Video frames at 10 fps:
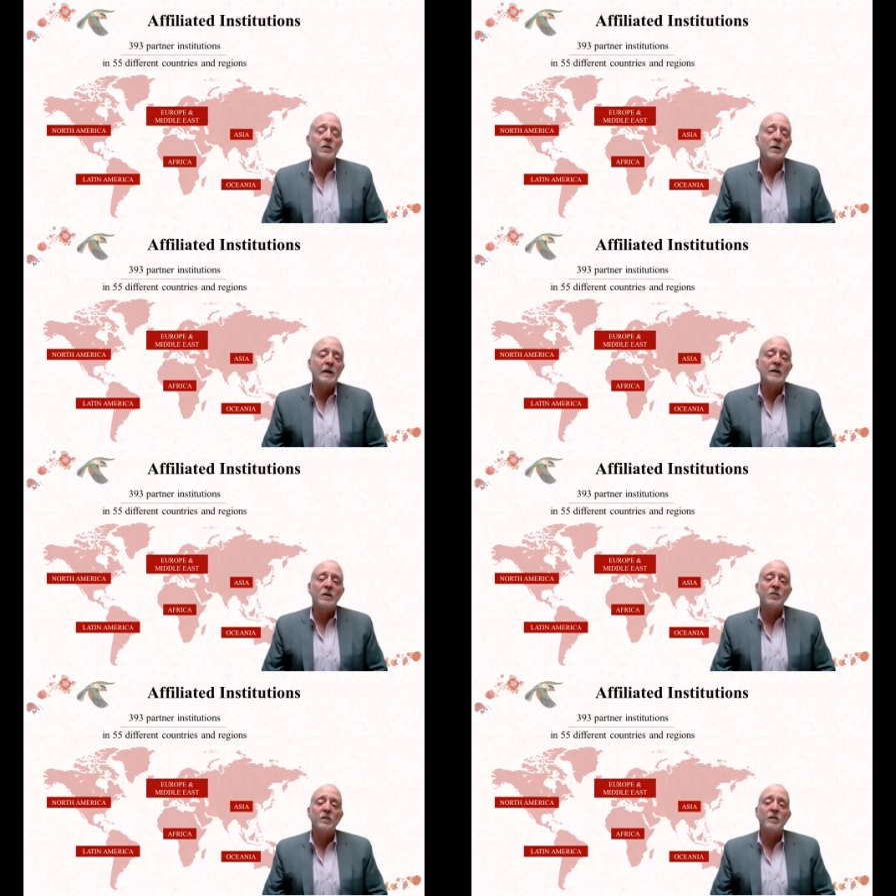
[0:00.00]
So again,
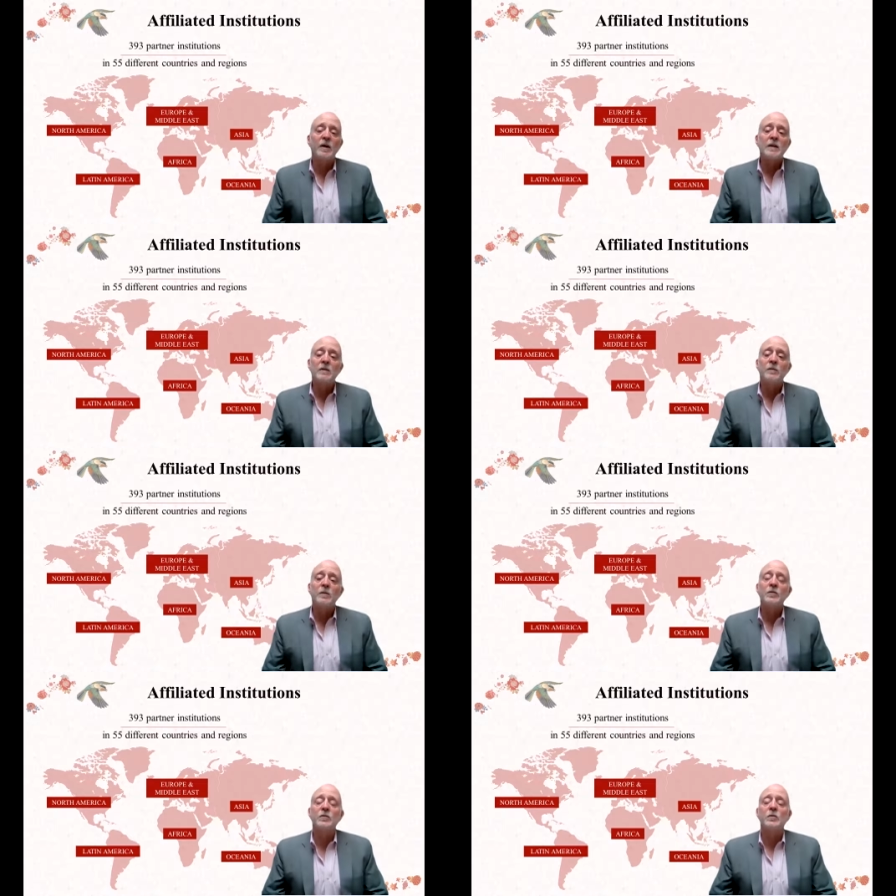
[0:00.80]
this is a very
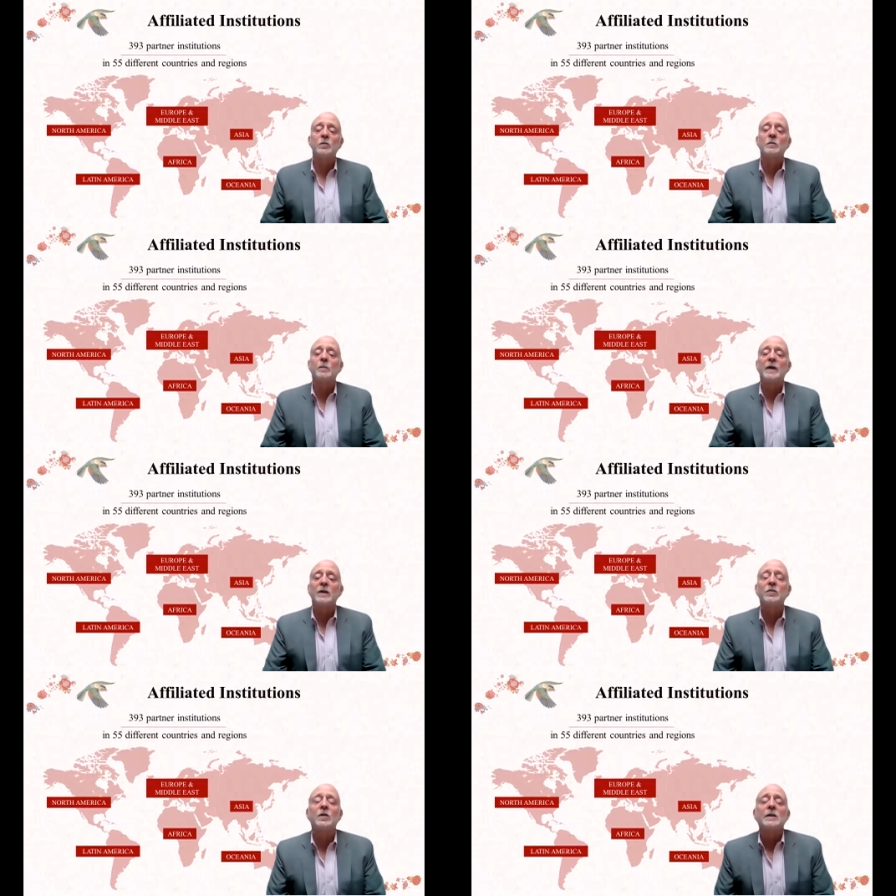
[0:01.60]
diverse student
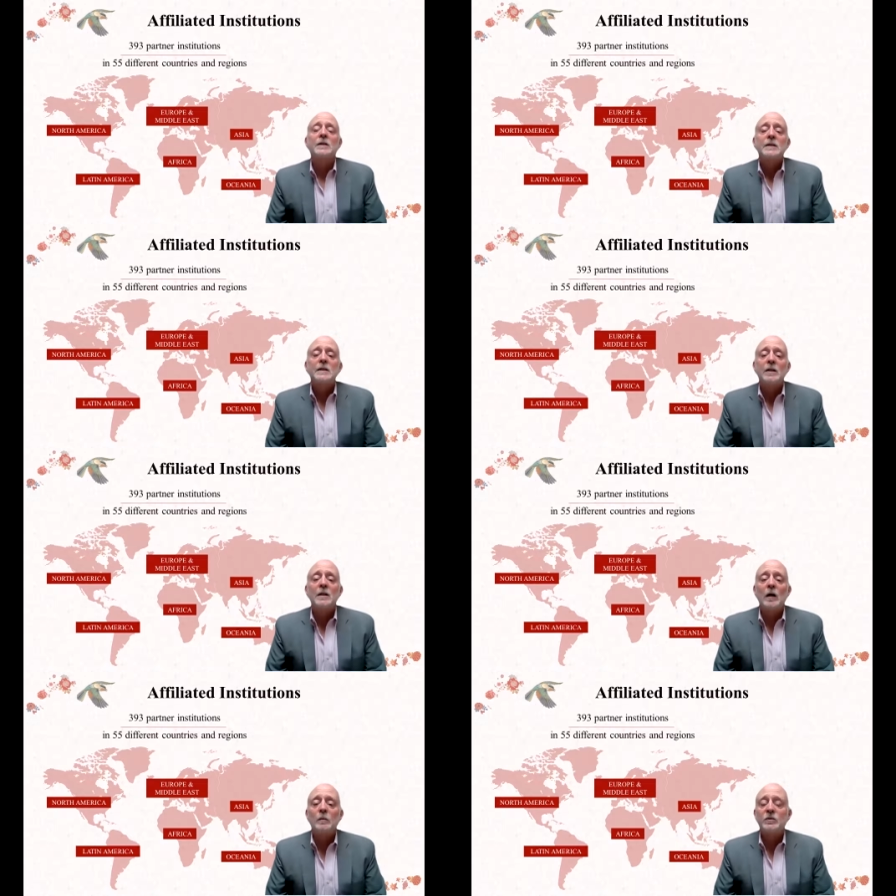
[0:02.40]
base
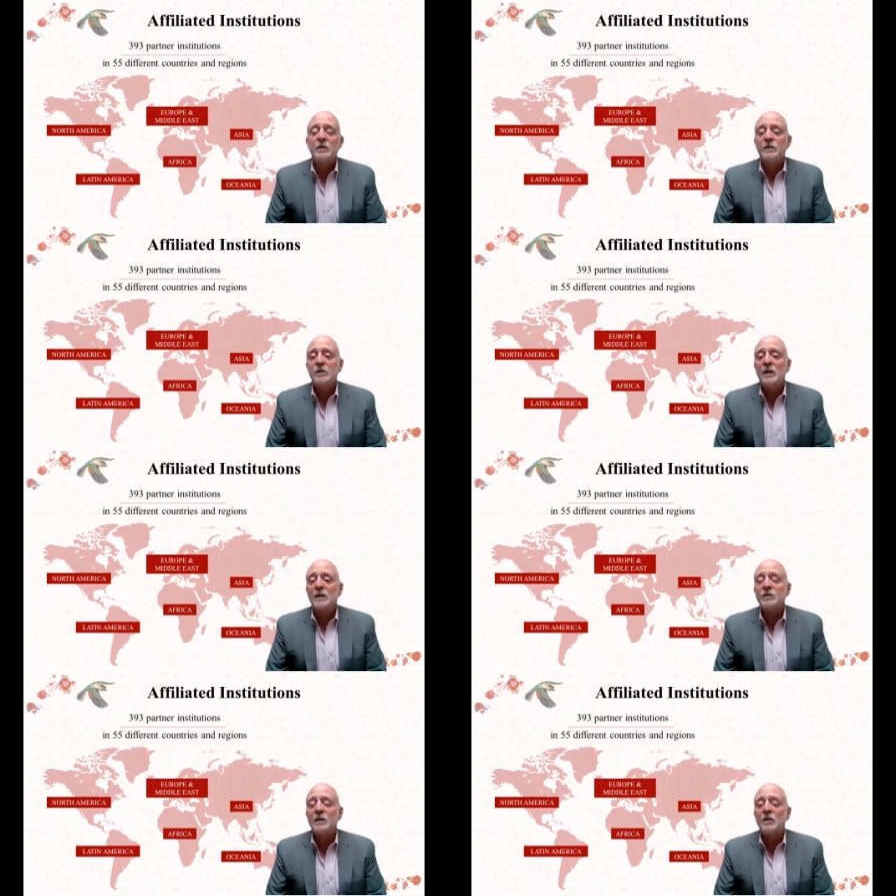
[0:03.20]
that comes to visit
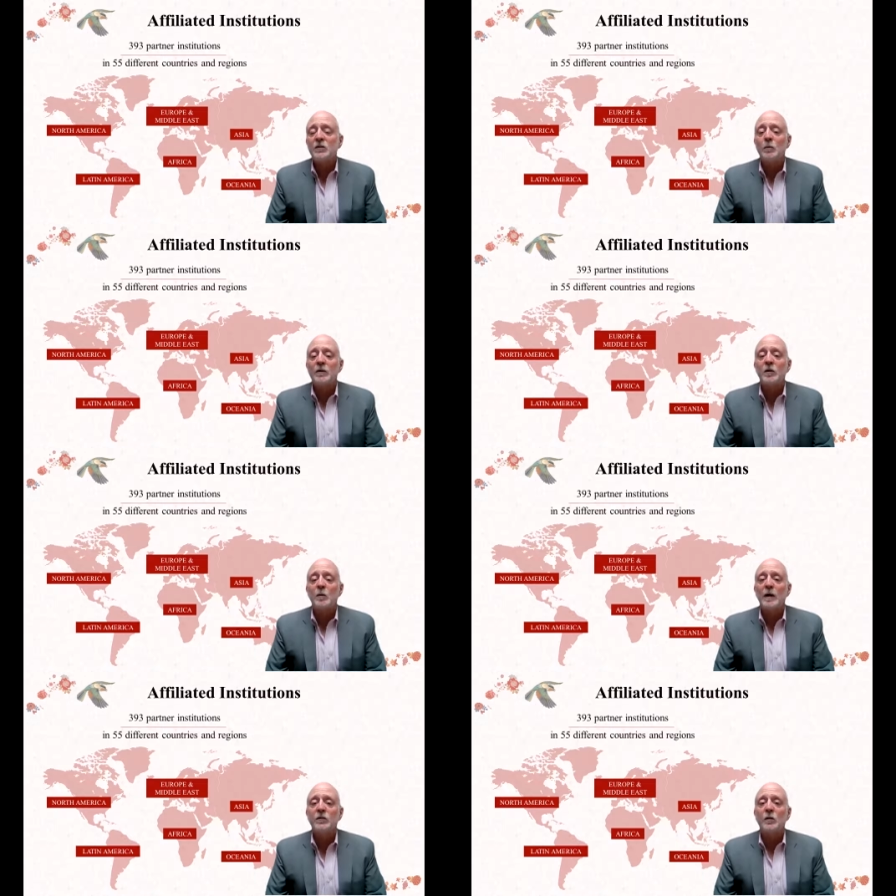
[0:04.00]
us on a
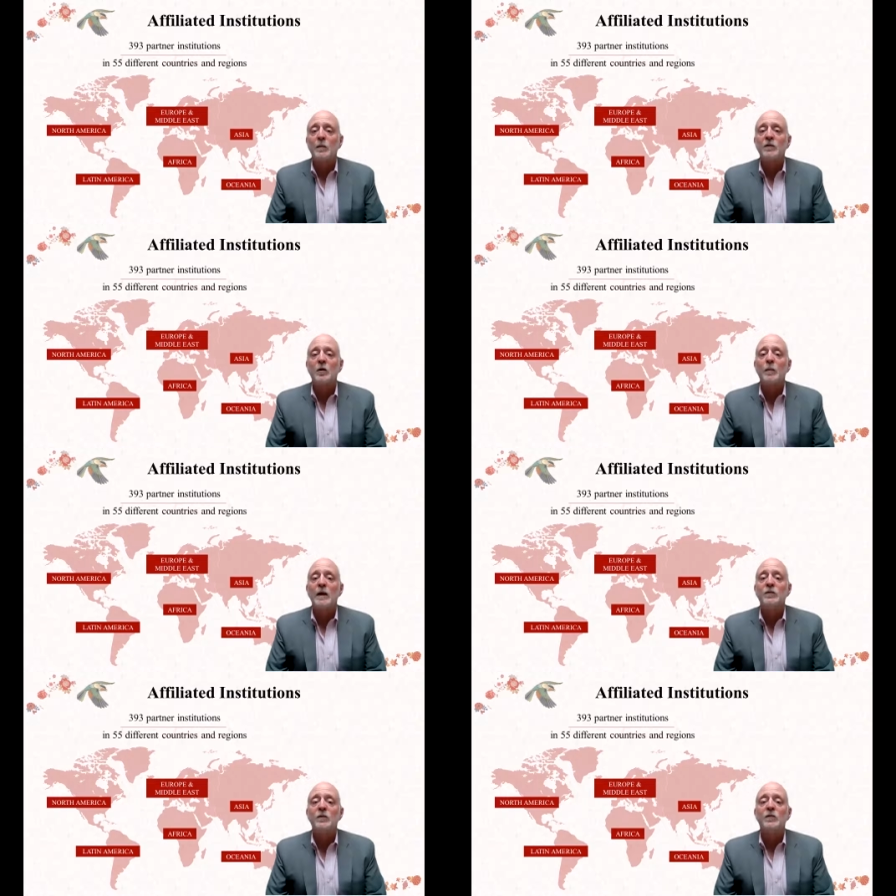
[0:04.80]
semester by semester
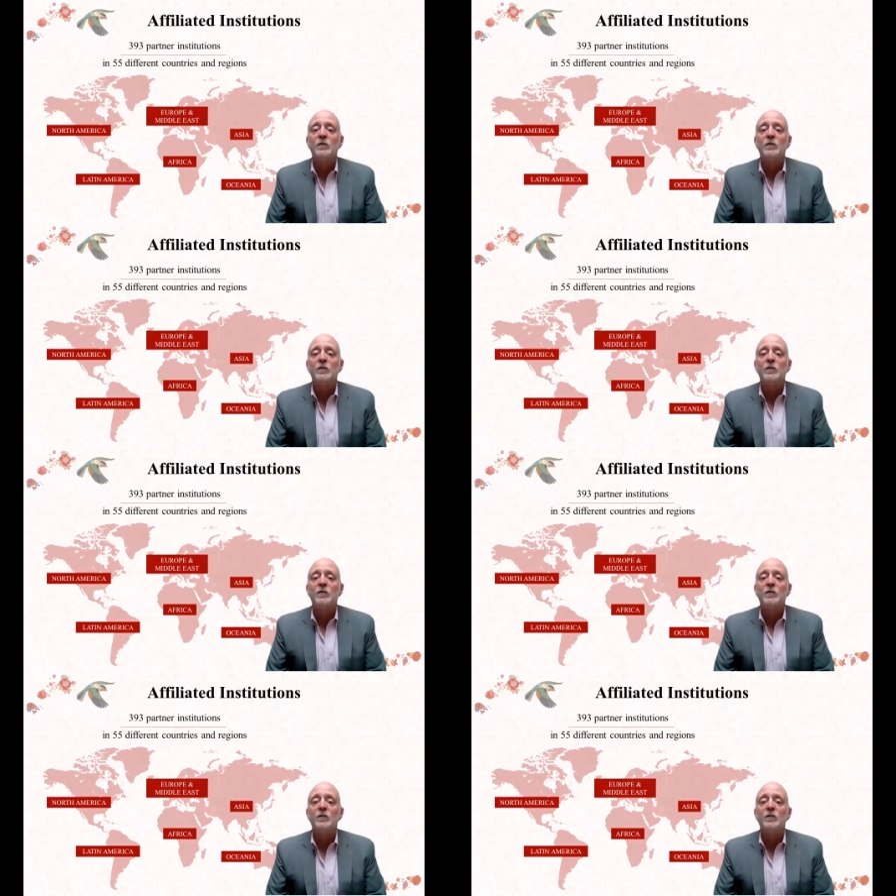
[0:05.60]
basis.